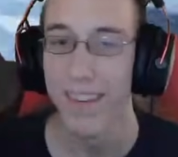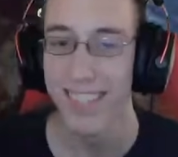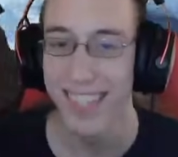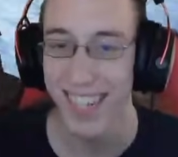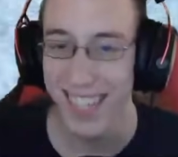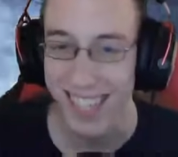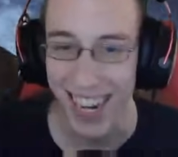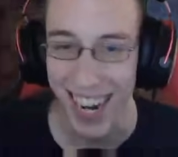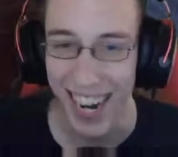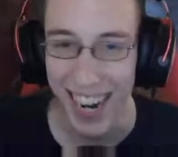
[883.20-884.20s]
I was gonna
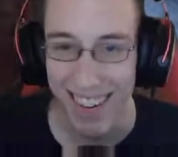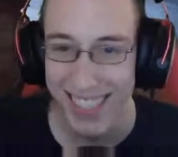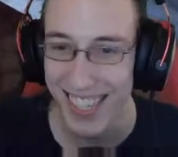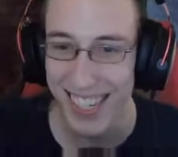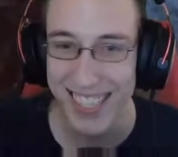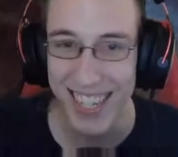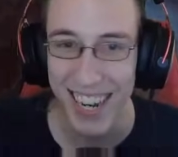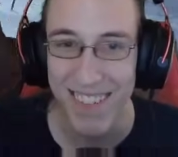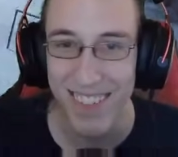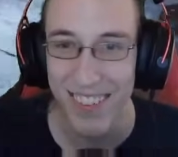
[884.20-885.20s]
try. I was gonna
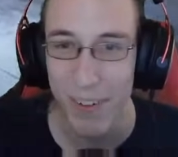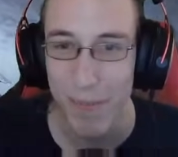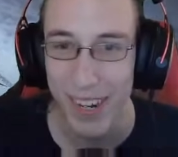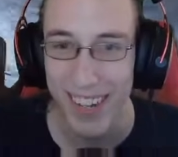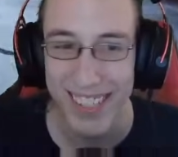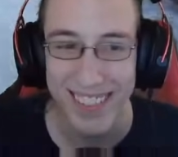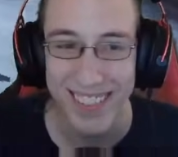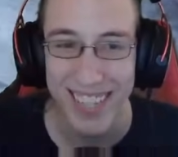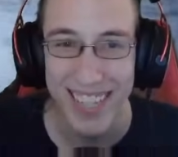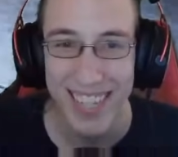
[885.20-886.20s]
try for the repair
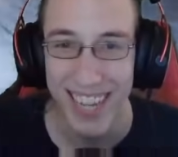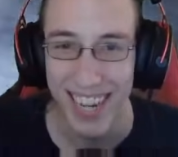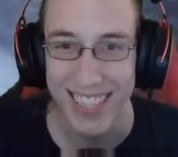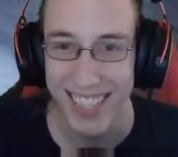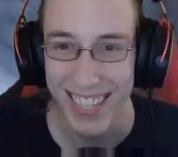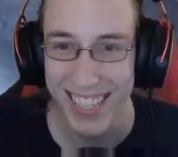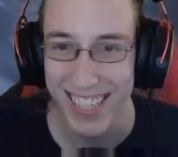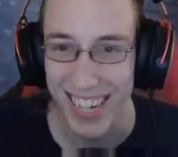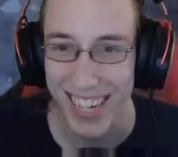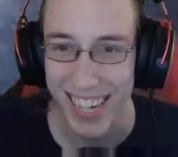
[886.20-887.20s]
tool, and I saw the
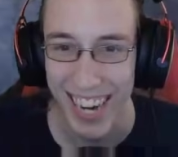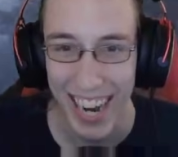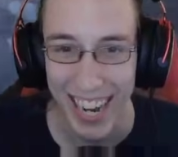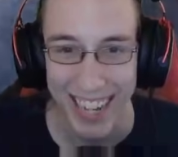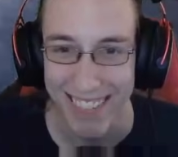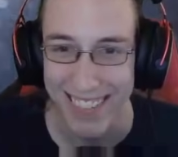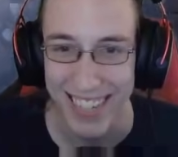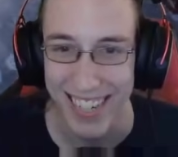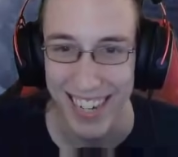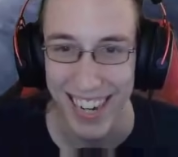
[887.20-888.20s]
second guy, and I
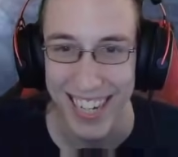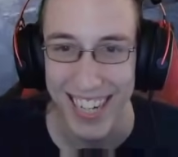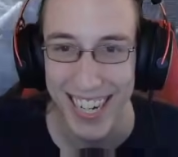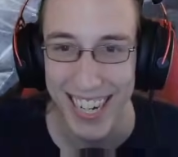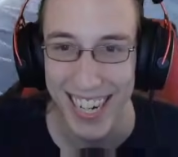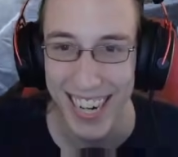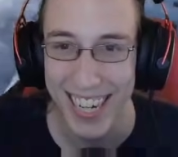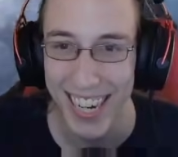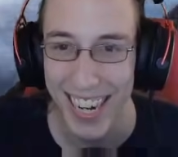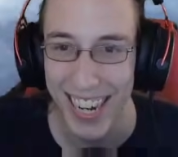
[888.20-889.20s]
was like, nah, I can't.
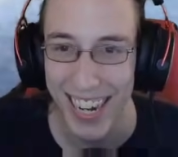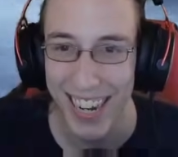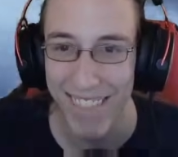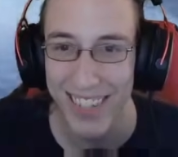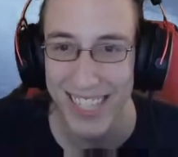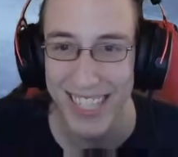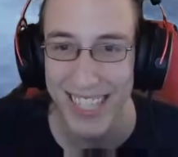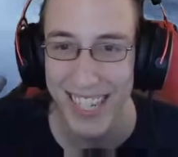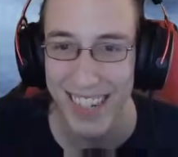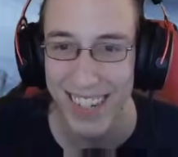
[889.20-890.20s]
I can't. I gotta
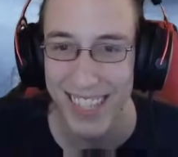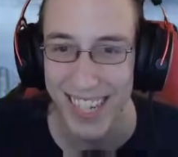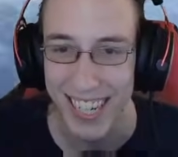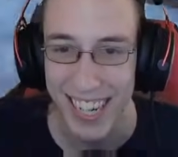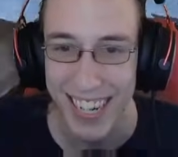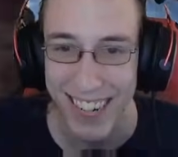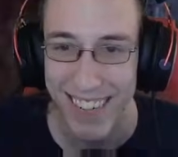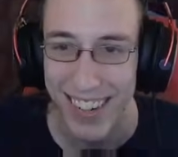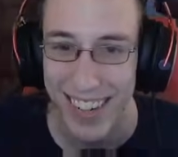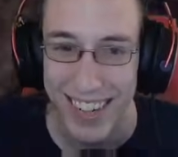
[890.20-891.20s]
resist the urge. I can't
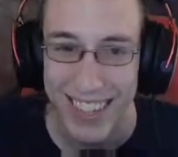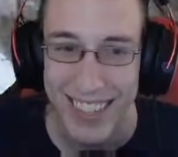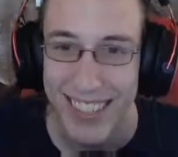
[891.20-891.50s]
do it.